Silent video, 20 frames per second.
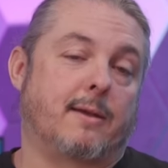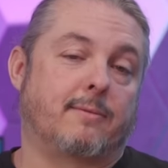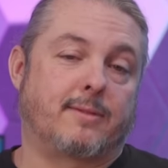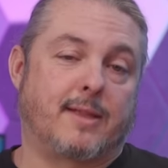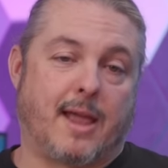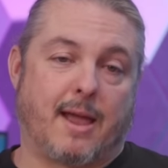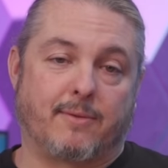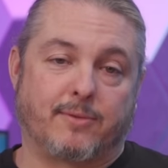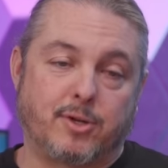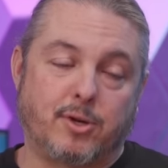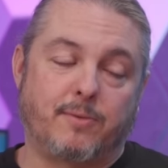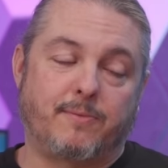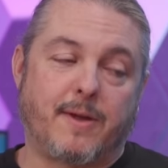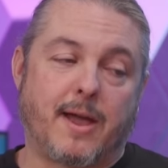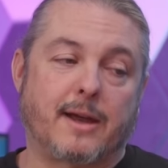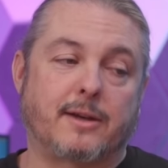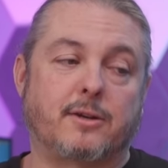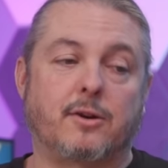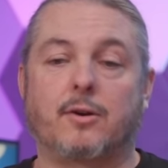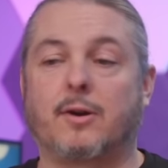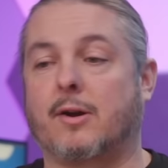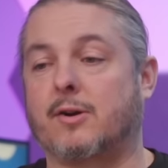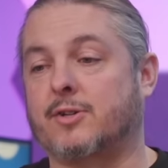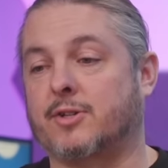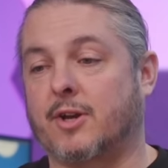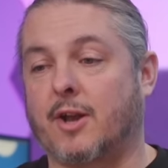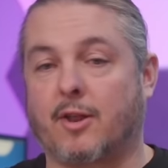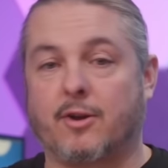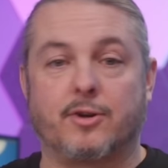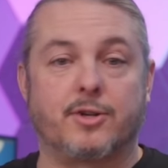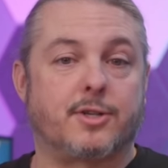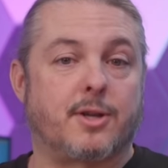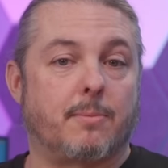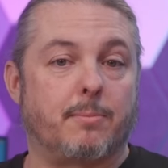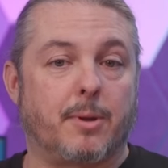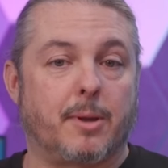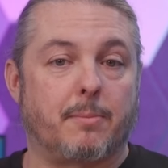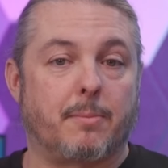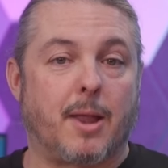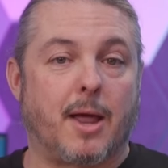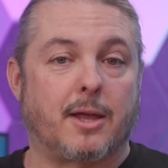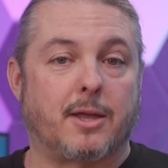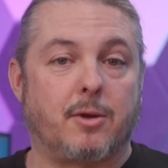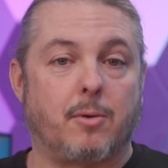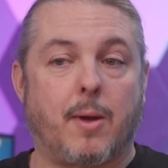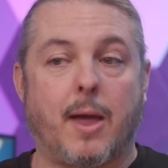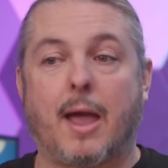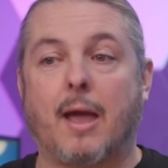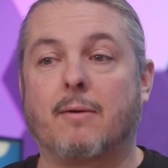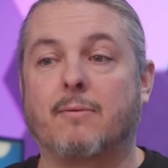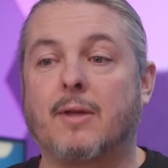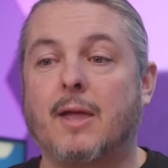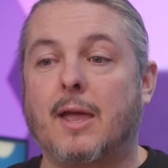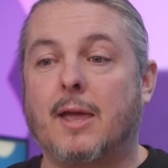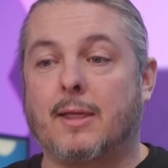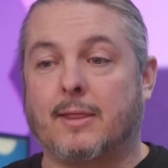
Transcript: If they have two-factor, there's another stumbling block you have,